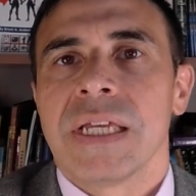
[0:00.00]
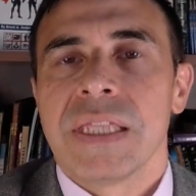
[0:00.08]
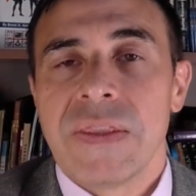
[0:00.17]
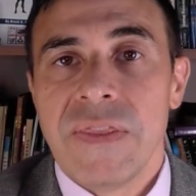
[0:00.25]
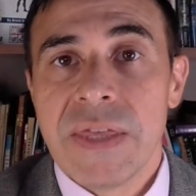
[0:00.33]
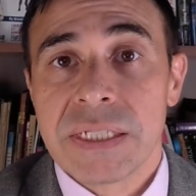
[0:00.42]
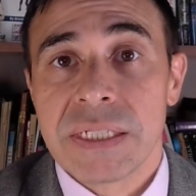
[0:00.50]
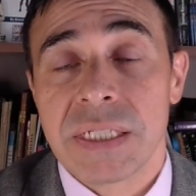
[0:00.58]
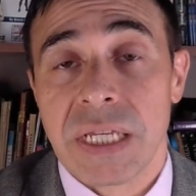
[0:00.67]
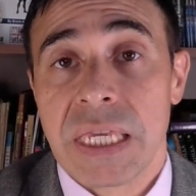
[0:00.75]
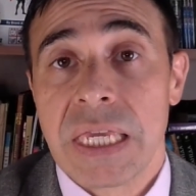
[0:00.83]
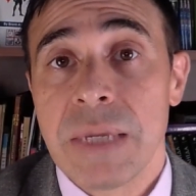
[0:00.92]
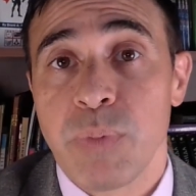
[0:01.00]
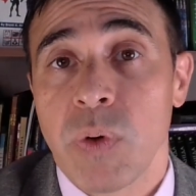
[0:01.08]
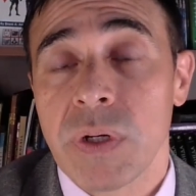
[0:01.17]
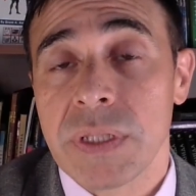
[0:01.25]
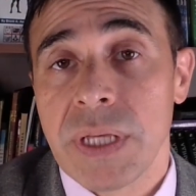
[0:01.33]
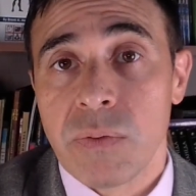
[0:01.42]
This is a key
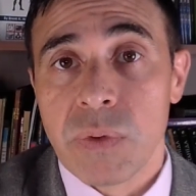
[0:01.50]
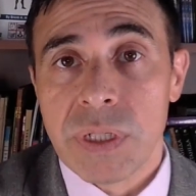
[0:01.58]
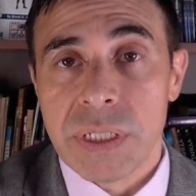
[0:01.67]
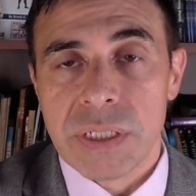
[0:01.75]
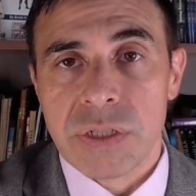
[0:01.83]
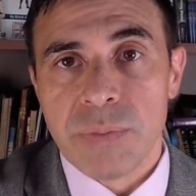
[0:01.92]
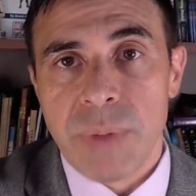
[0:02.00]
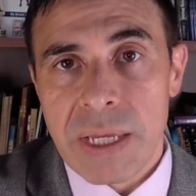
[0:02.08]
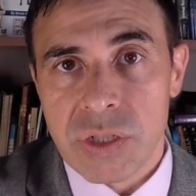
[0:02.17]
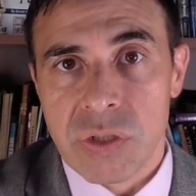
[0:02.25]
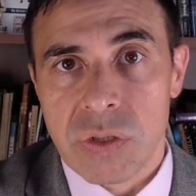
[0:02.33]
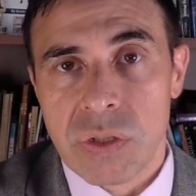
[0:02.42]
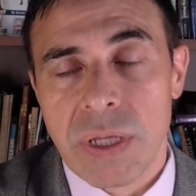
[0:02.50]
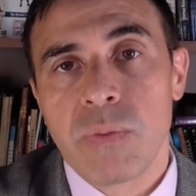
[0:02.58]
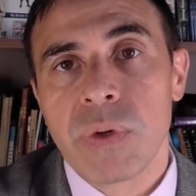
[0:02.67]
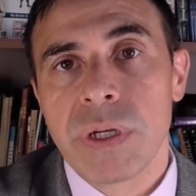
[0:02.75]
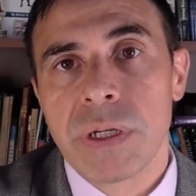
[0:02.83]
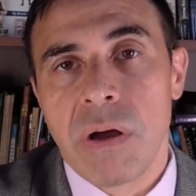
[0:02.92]
point that we need to make sure that
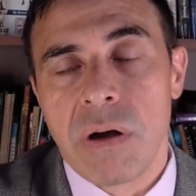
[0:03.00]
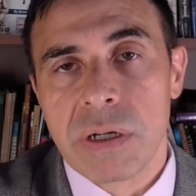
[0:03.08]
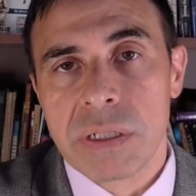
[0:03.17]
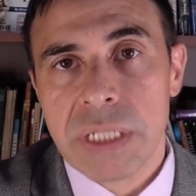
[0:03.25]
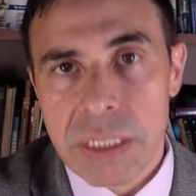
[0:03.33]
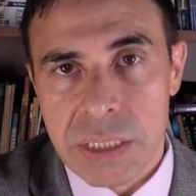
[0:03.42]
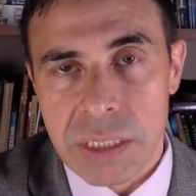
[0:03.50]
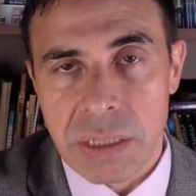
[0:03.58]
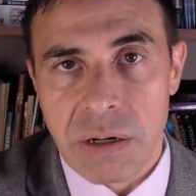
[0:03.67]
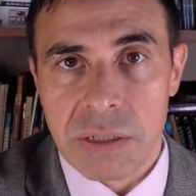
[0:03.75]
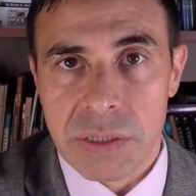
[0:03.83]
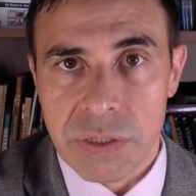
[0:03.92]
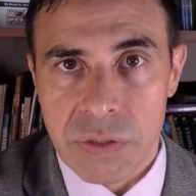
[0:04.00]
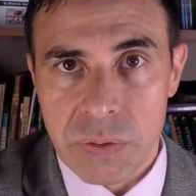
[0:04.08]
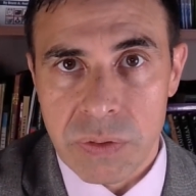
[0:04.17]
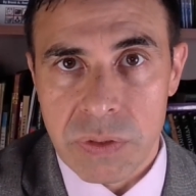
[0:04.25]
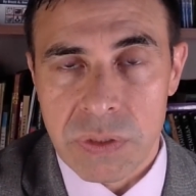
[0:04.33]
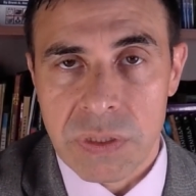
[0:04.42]
we are teaching our
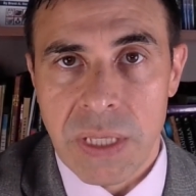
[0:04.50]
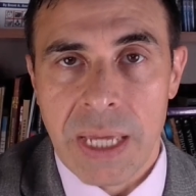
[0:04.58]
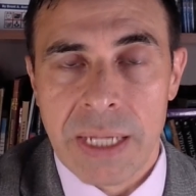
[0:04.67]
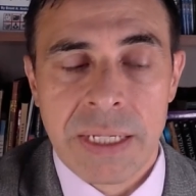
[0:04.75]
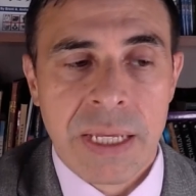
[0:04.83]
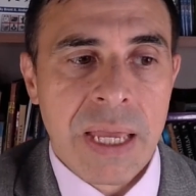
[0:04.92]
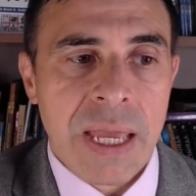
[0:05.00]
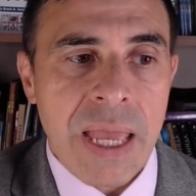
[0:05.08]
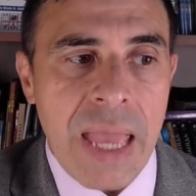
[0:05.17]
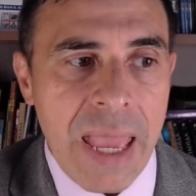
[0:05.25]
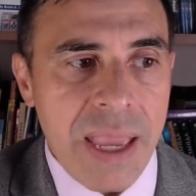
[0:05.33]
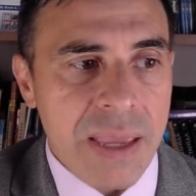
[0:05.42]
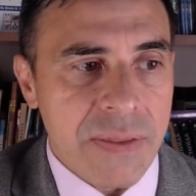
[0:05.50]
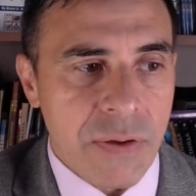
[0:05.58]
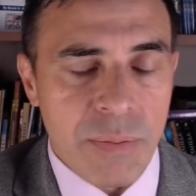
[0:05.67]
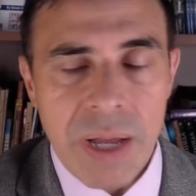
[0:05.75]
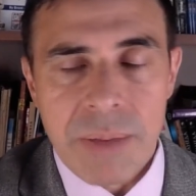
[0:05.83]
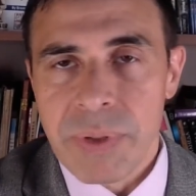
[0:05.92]
students that, hey, there
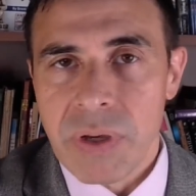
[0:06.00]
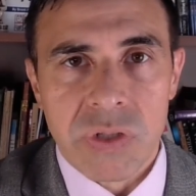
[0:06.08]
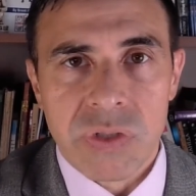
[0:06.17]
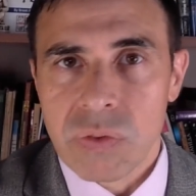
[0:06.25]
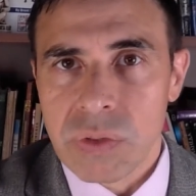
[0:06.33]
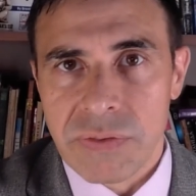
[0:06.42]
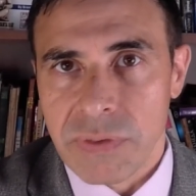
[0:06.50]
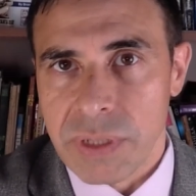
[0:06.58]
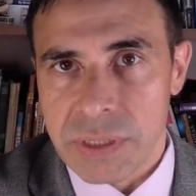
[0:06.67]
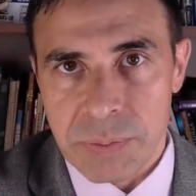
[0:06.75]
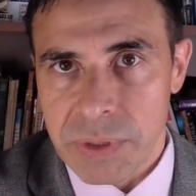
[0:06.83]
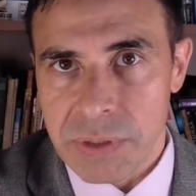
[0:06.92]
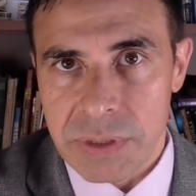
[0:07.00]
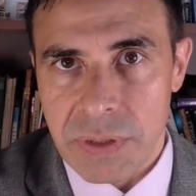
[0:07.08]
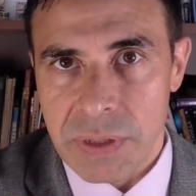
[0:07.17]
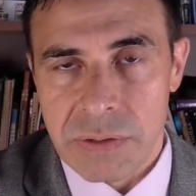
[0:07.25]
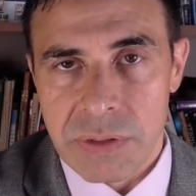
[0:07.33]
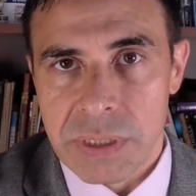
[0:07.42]
might be all sorts of conspiracy
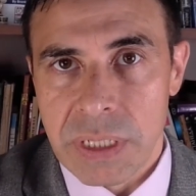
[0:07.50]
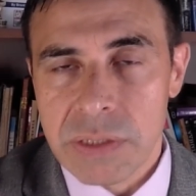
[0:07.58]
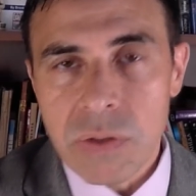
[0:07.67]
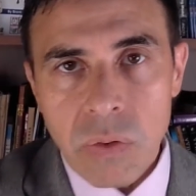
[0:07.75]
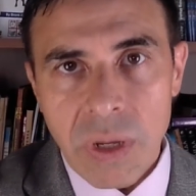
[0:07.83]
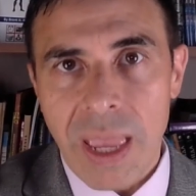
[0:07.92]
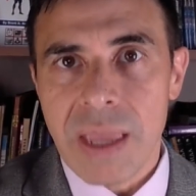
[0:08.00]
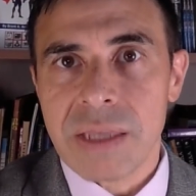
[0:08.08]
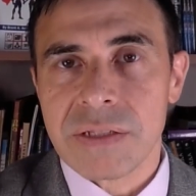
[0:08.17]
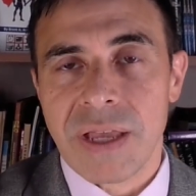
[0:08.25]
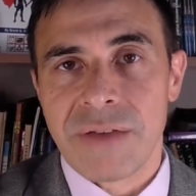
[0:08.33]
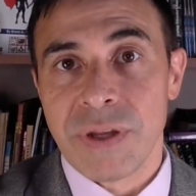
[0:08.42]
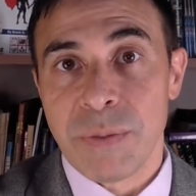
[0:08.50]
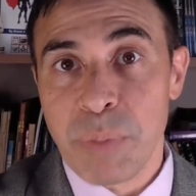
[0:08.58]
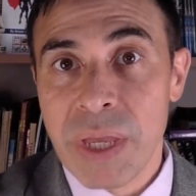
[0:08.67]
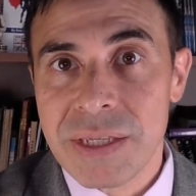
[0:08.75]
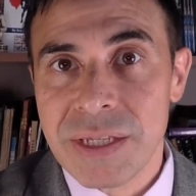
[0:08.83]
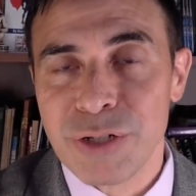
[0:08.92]
theories, and it's okay to have an
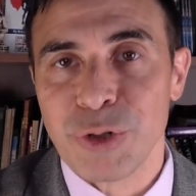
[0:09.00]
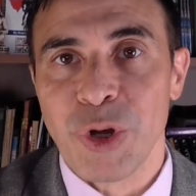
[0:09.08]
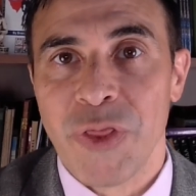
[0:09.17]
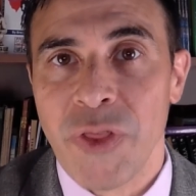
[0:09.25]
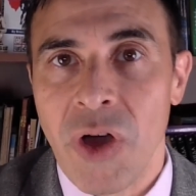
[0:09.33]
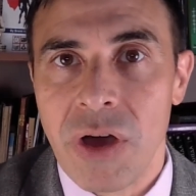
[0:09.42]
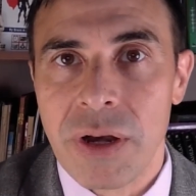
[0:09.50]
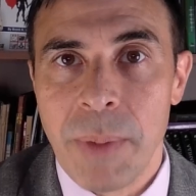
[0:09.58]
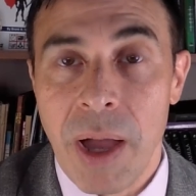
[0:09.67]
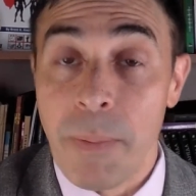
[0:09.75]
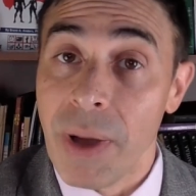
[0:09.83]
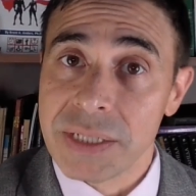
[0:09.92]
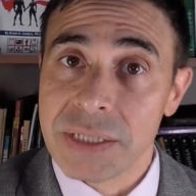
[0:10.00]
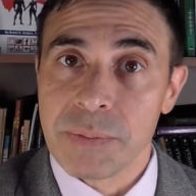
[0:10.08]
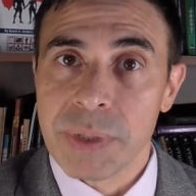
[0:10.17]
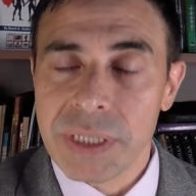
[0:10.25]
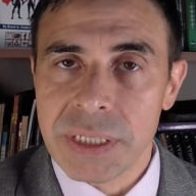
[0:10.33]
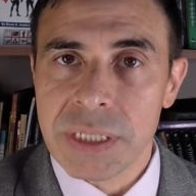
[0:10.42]
opinion or a thought about
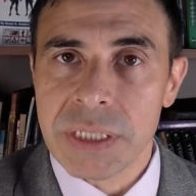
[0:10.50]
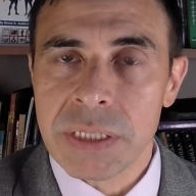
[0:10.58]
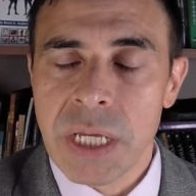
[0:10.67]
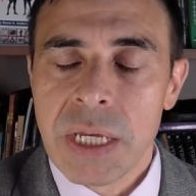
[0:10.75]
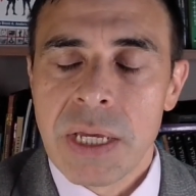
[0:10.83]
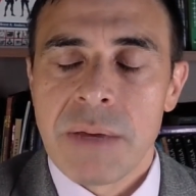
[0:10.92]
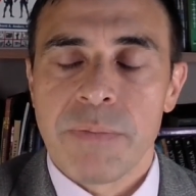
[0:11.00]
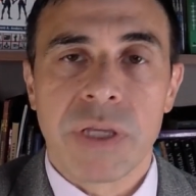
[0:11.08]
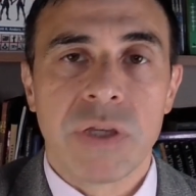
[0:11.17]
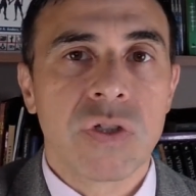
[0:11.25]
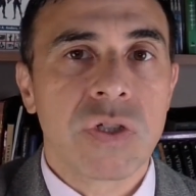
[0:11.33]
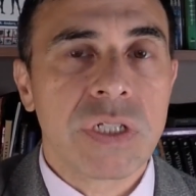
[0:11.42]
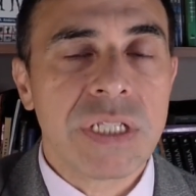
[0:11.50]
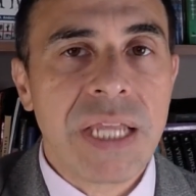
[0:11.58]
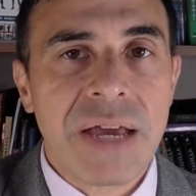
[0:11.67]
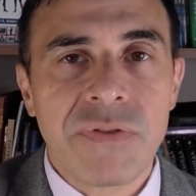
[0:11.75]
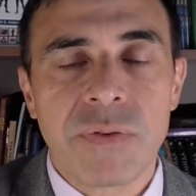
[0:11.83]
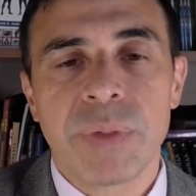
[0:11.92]
possibilities, but you should
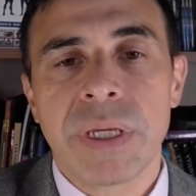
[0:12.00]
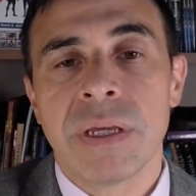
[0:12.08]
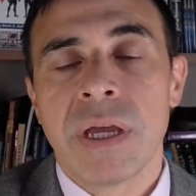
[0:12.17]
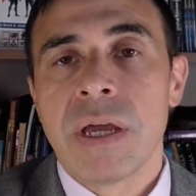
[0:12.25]
never be